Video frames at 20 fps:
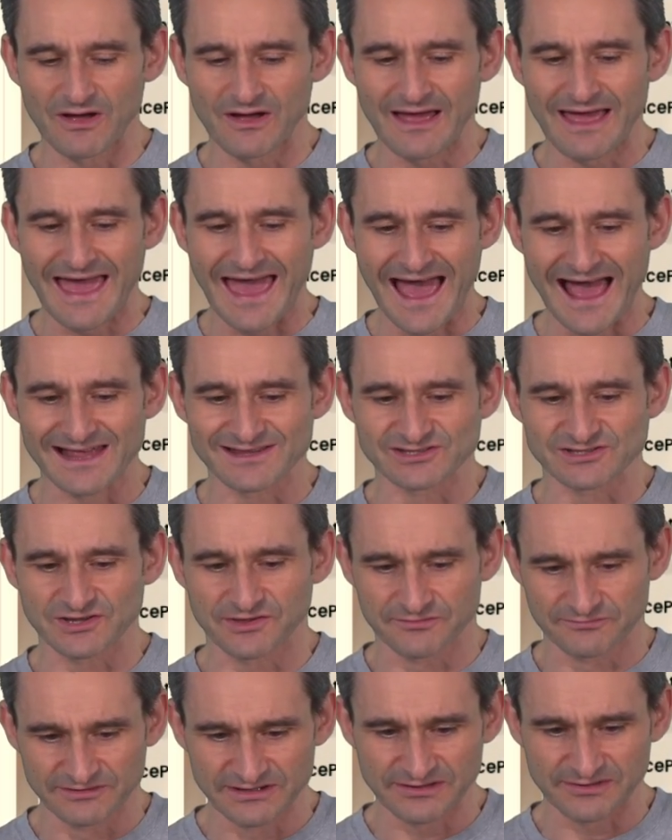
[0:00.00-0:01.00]
has
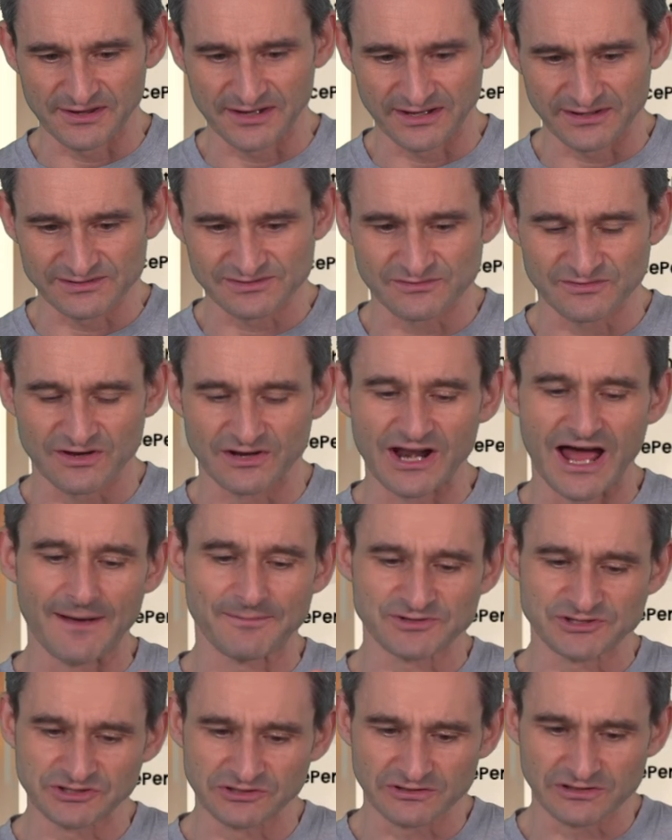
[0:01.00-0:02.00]
three things: an
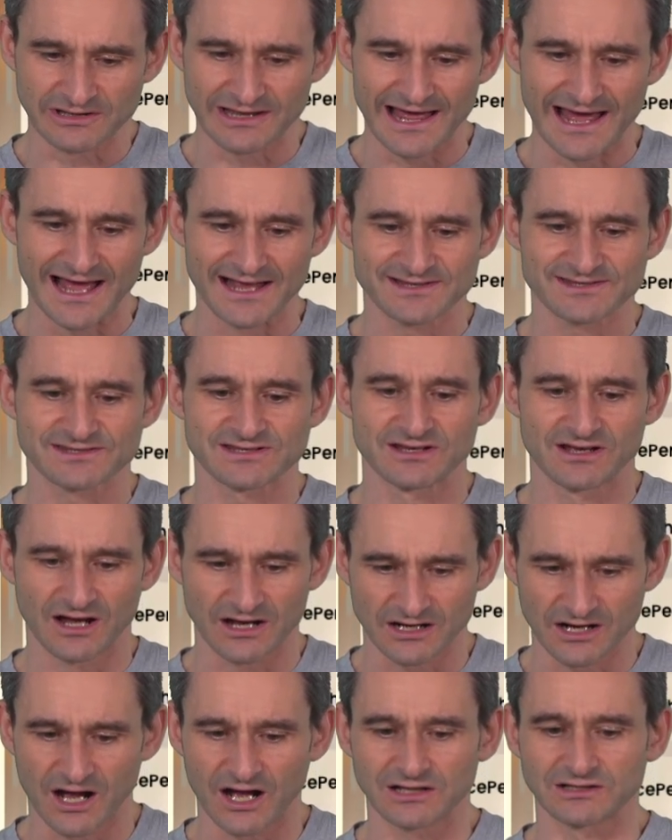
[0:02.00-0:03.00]
optional class,
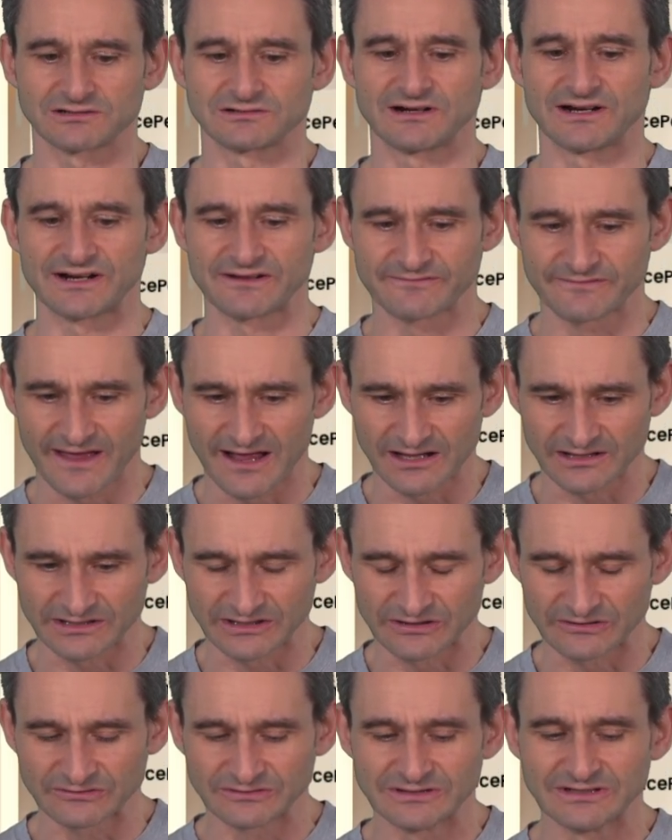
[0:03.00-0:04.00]
a color, and a
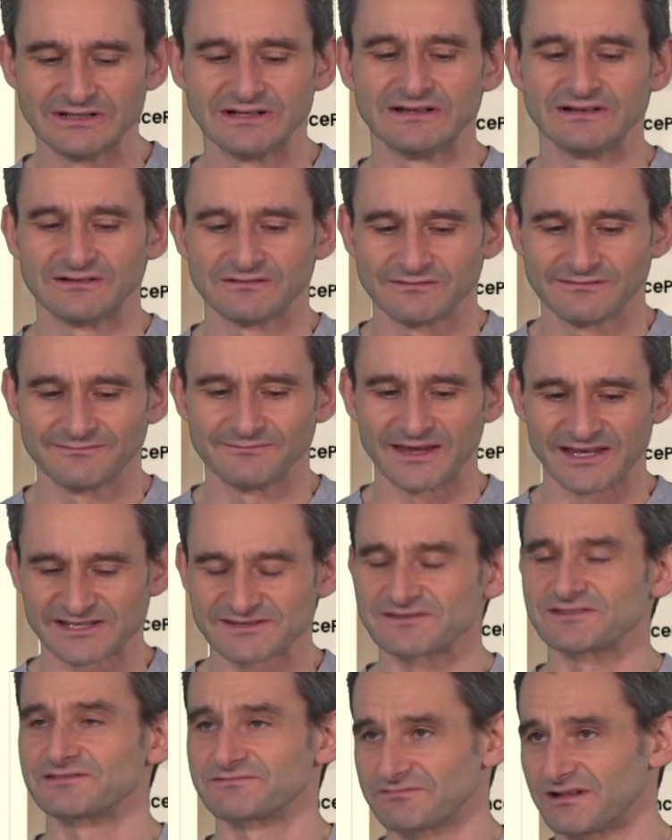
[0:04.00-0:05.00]
value.
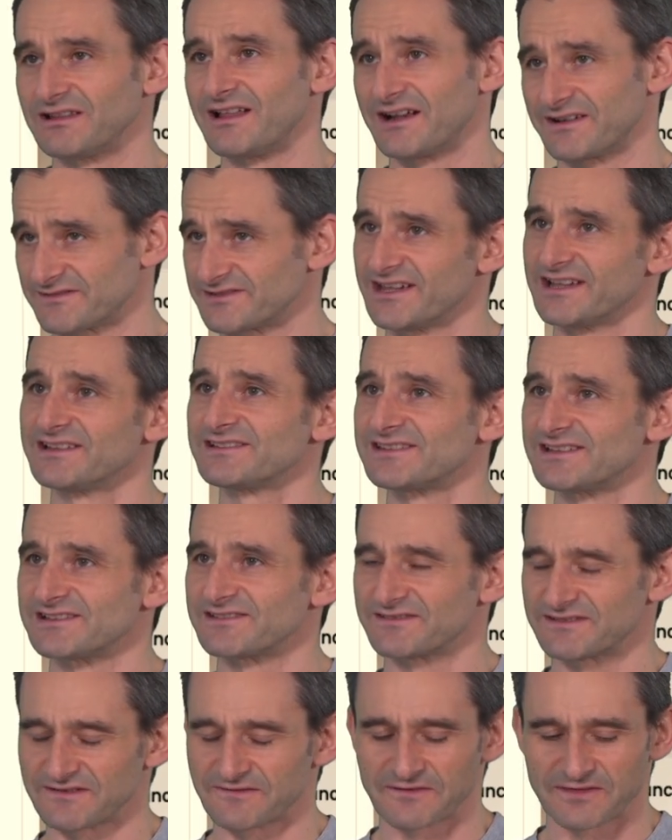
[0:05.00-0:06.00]
Makes a lot of sense
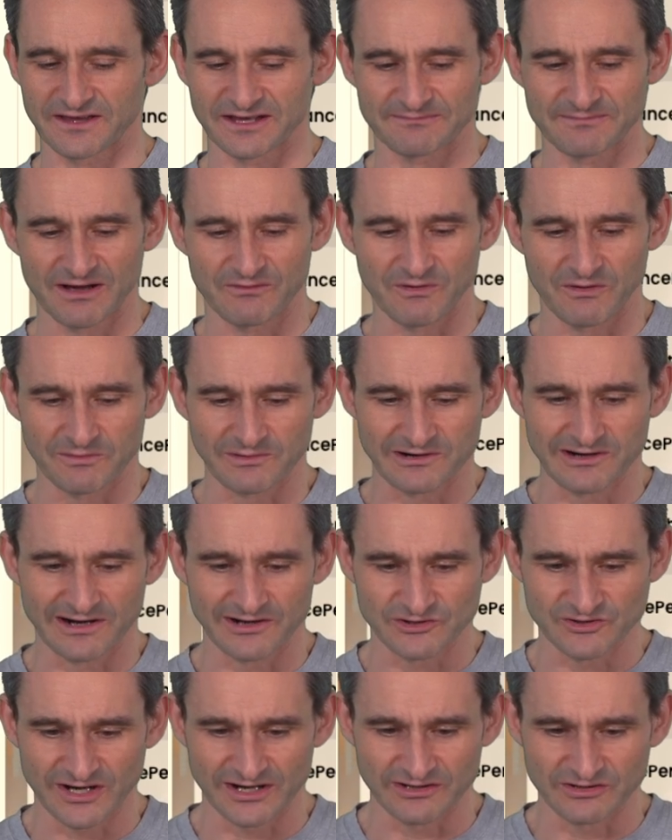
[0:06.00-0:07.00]
as you think about what we're
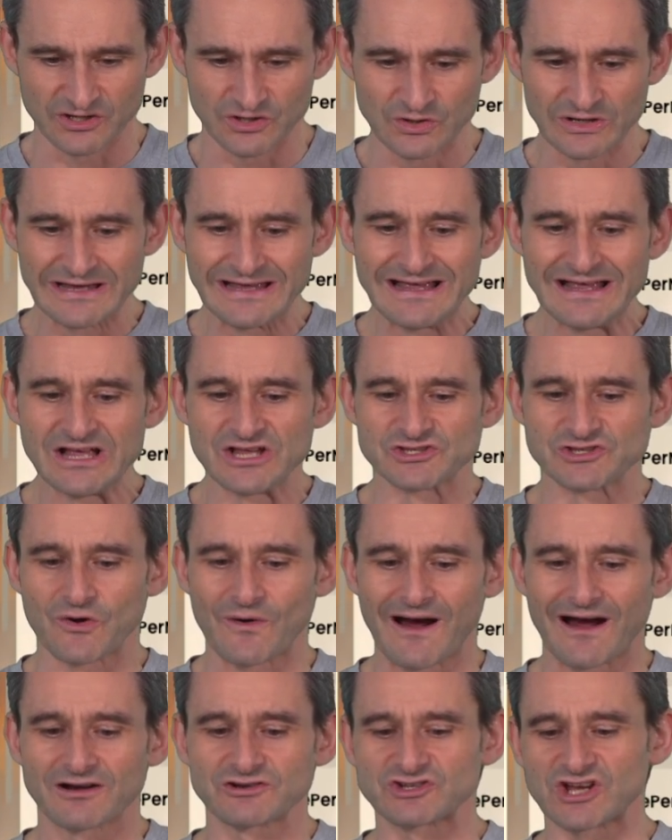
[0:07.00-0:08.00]
trying to do.
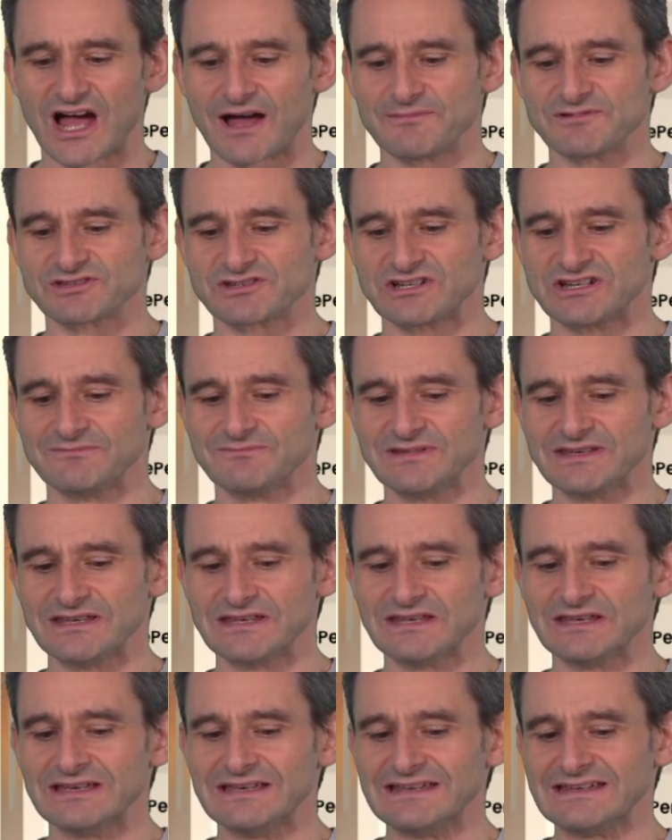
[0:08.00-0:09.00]
So our job is going to
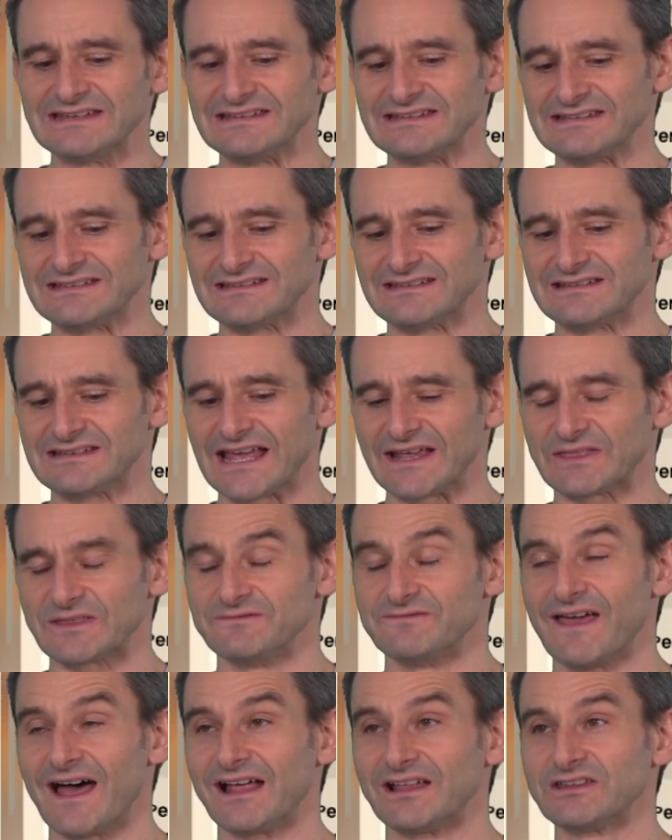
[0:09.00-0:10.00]
be get the
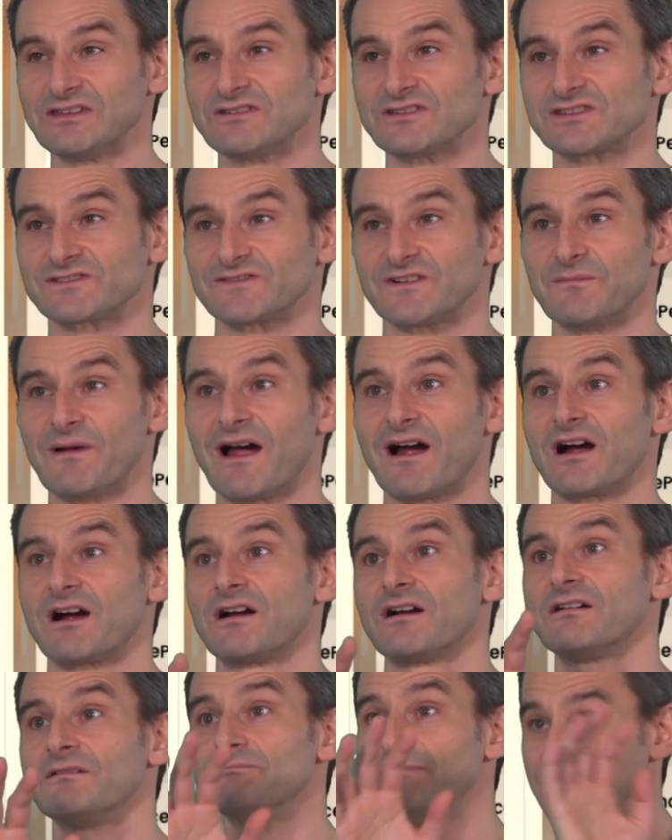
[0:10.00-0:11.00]
values from
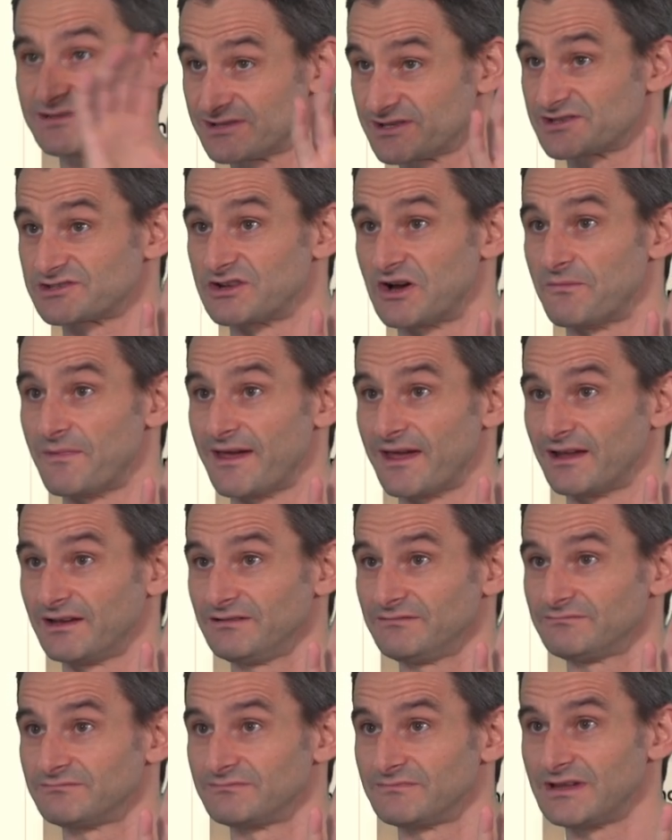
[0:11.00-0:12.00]
our business
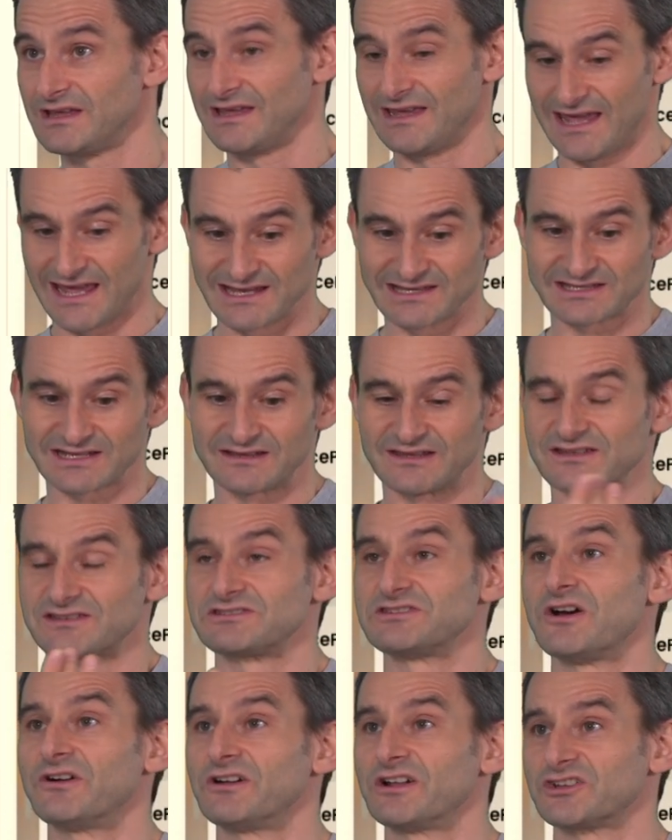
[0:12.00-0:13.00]
domain into this
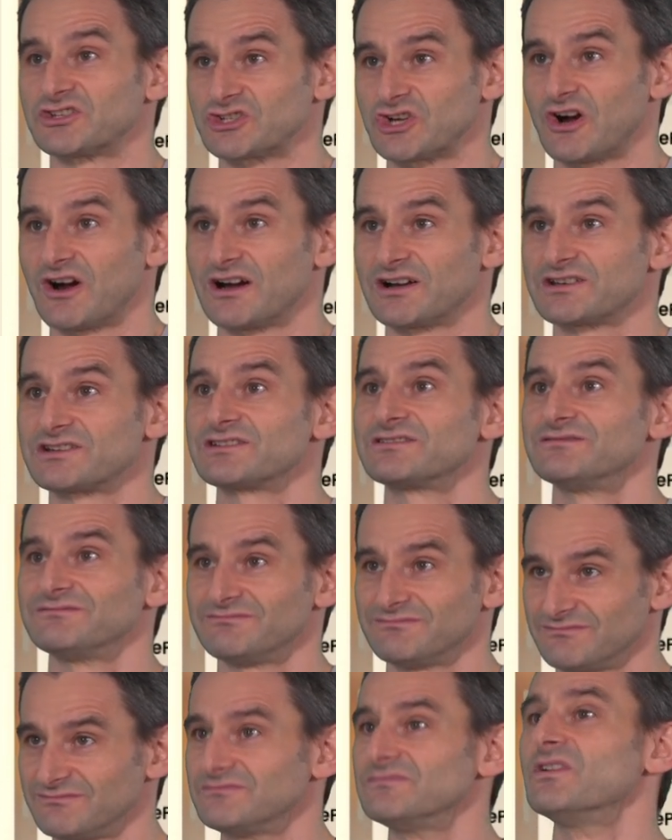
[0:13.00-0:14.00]
donut chart
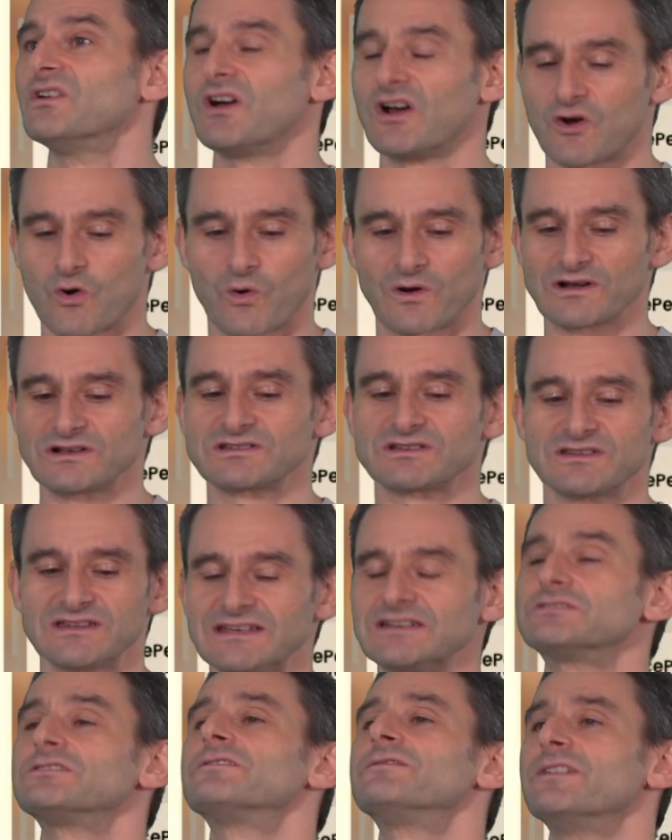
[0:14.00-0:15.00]
according to the
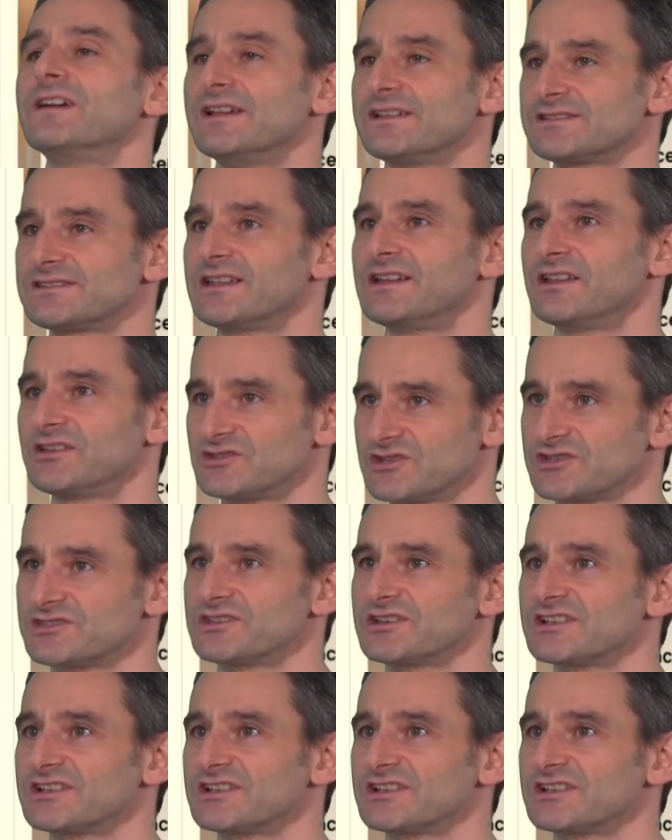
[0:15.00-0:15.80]
interface that it just